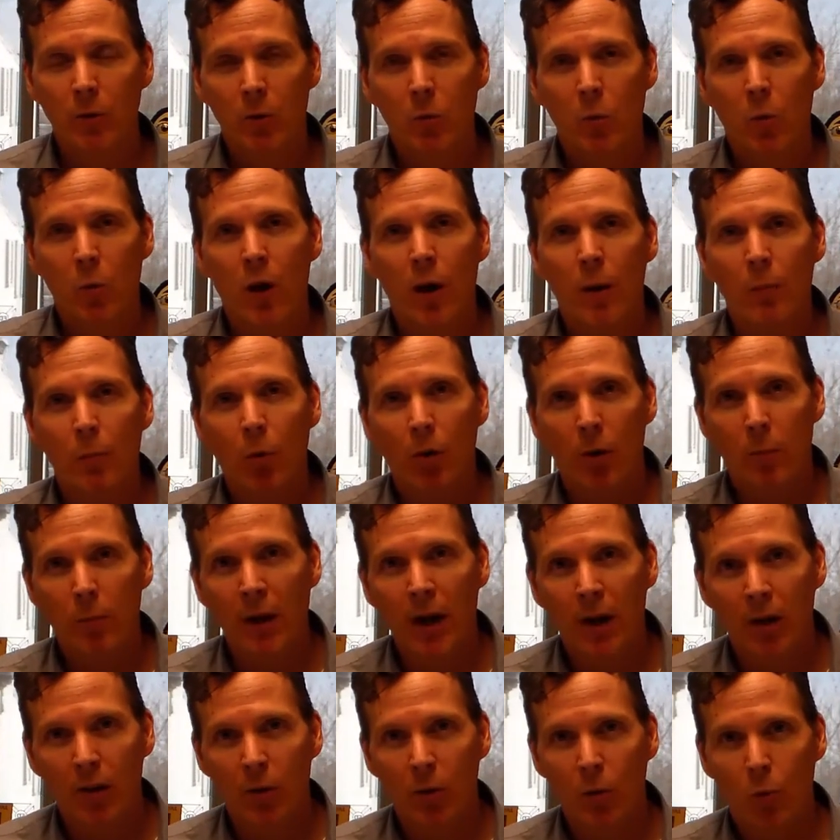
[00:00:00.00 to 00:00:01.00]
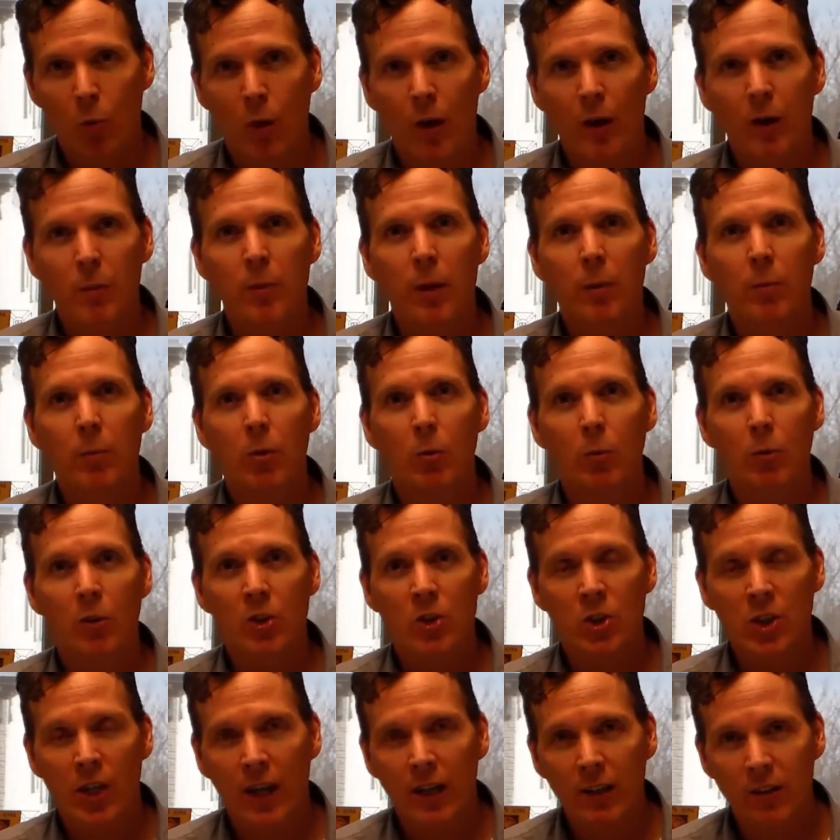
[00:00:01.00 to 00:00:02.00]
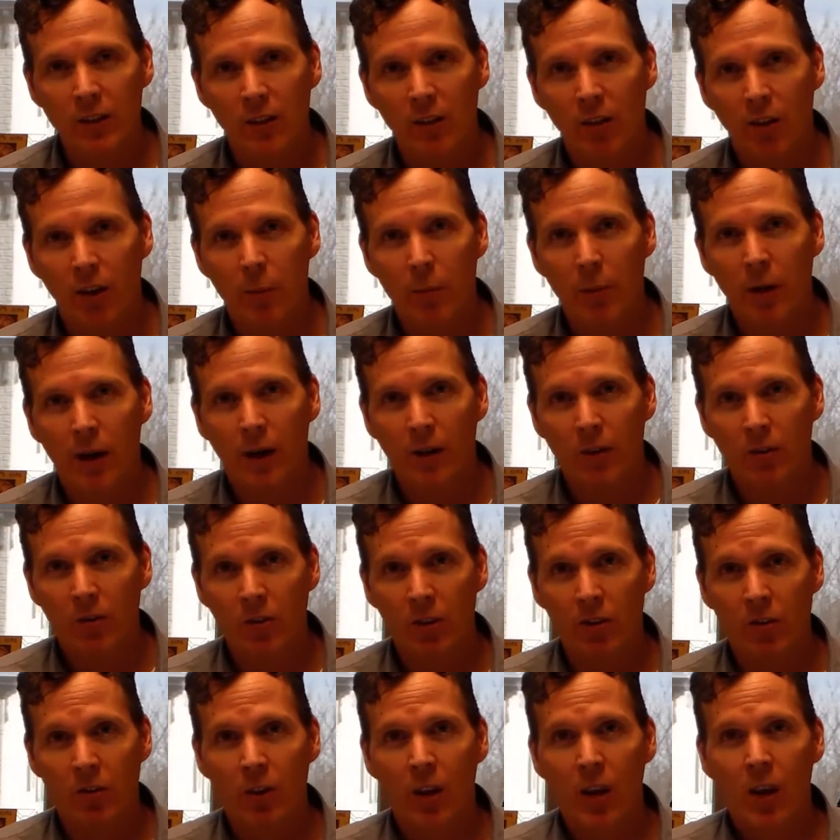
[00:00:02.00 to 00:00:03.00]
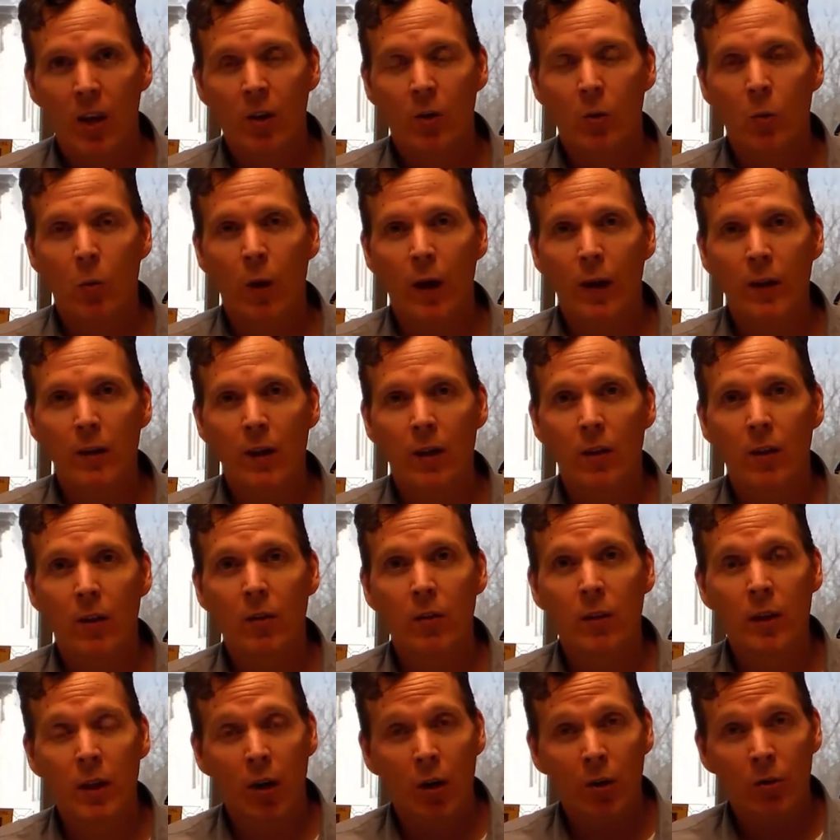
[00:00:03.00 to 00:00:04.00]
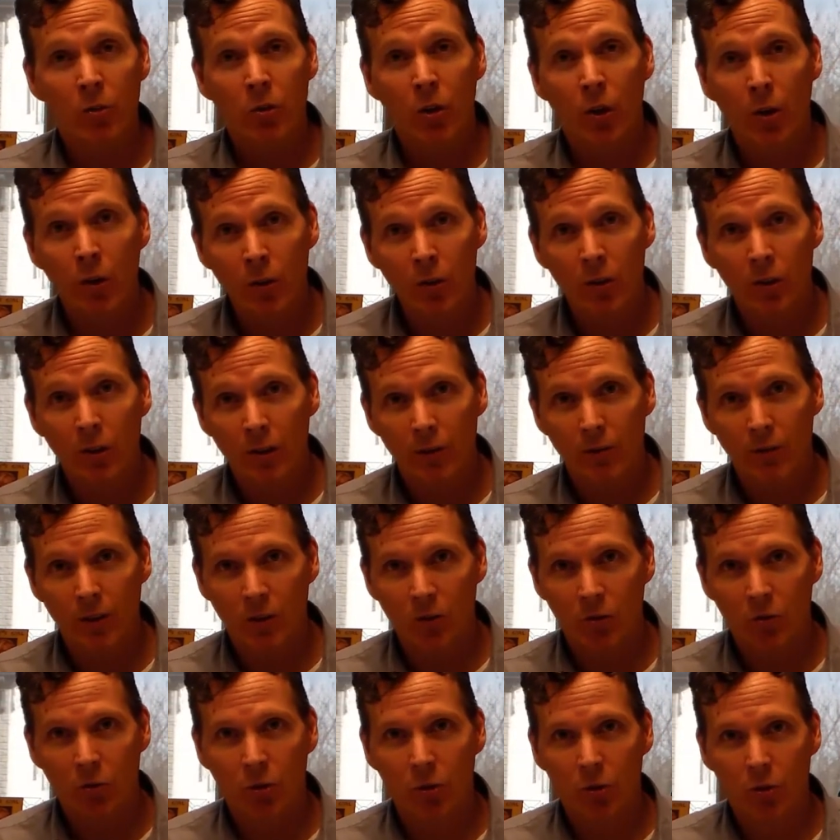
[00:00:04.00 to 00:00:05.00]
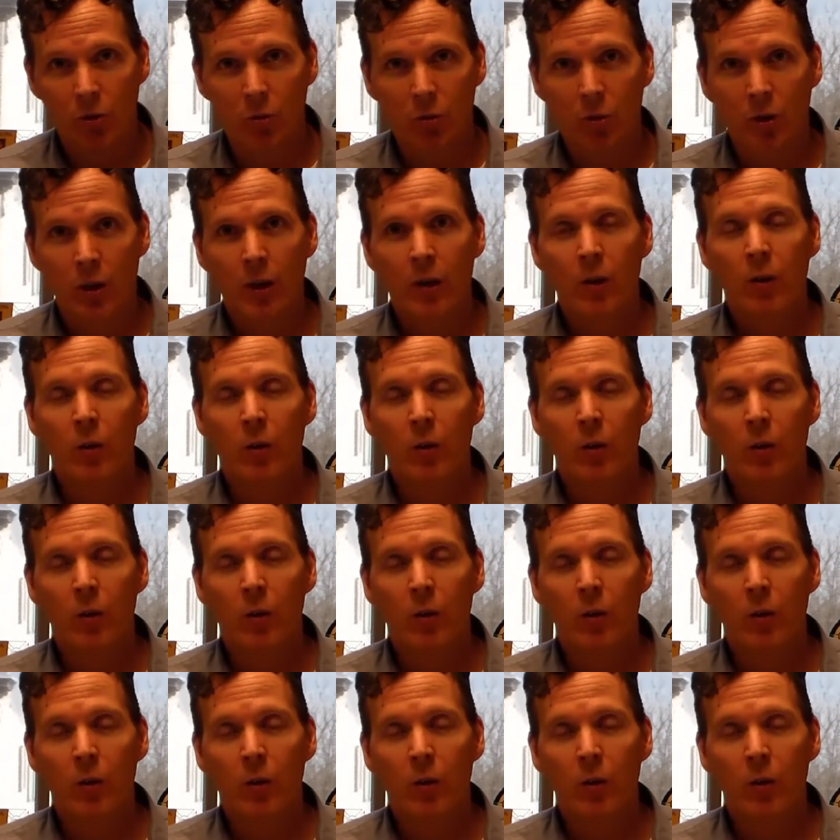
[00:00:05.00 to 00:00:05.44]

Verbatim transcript: We want more power. We want to be able to reject an hypothesis when the alternative is true.